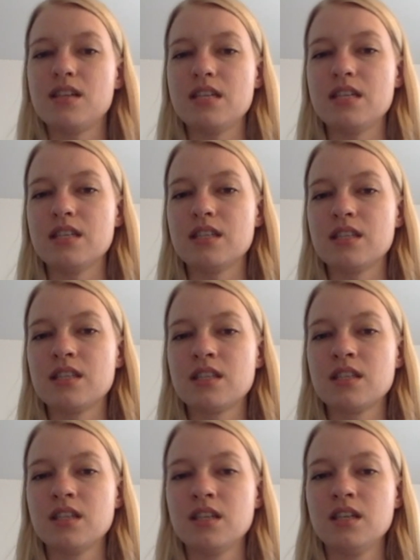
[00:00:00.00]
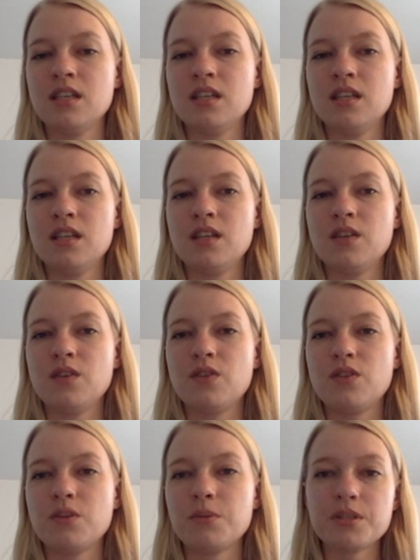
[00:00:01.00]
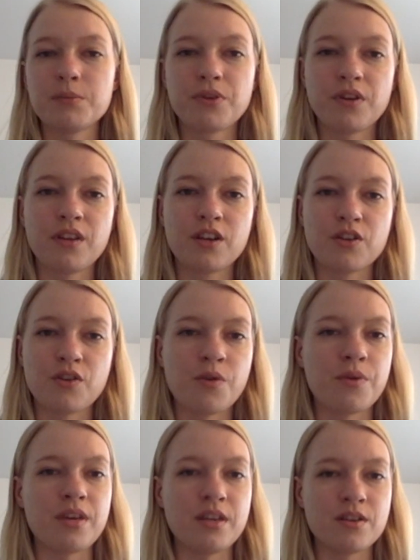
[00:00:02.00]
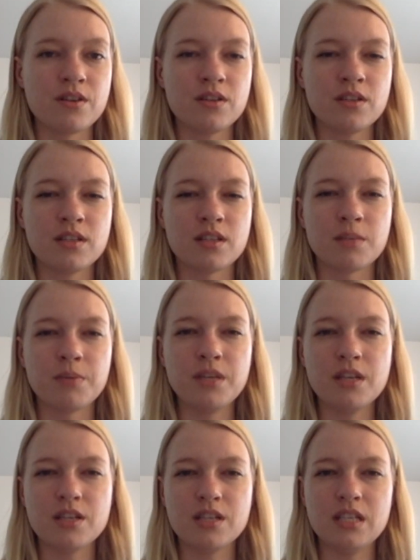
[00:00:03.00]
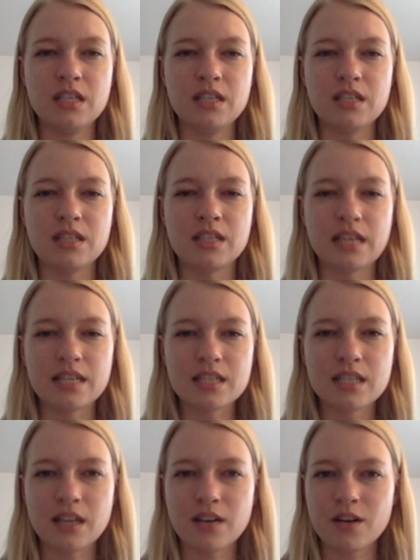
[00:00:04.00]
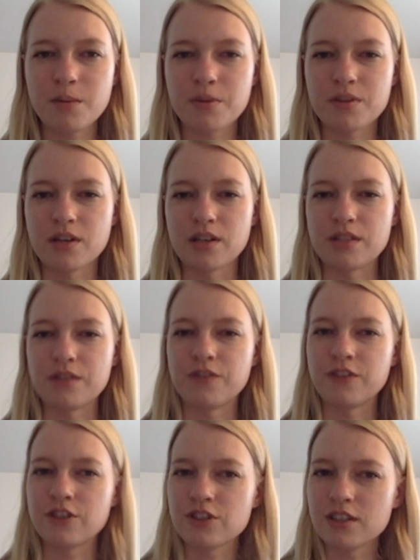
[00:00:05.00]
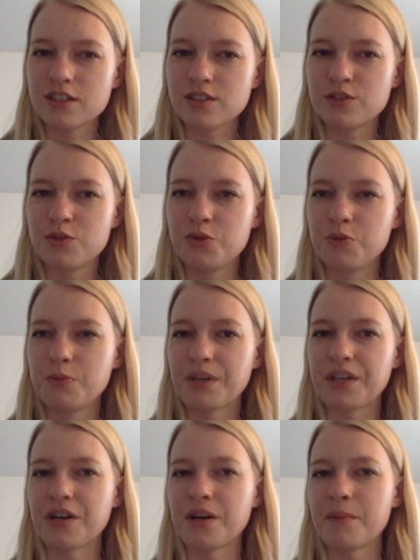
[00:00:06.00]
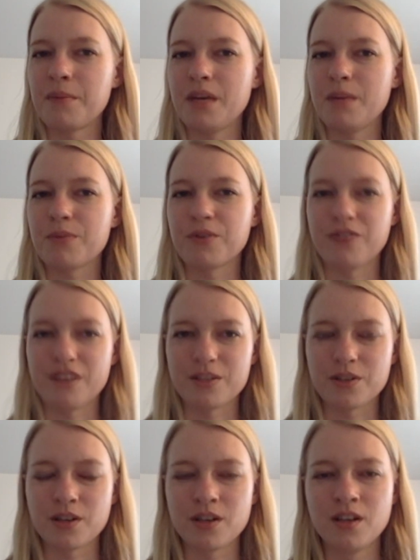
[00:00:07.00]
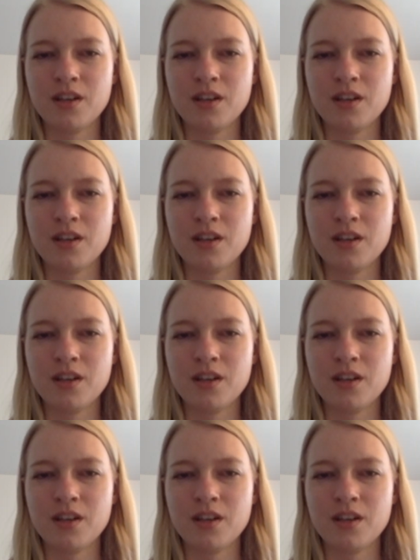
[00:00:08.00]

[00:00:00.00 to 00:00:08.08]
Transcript: is the most important thing to know here is that a PhD is necessary but not sufficient to become a professor.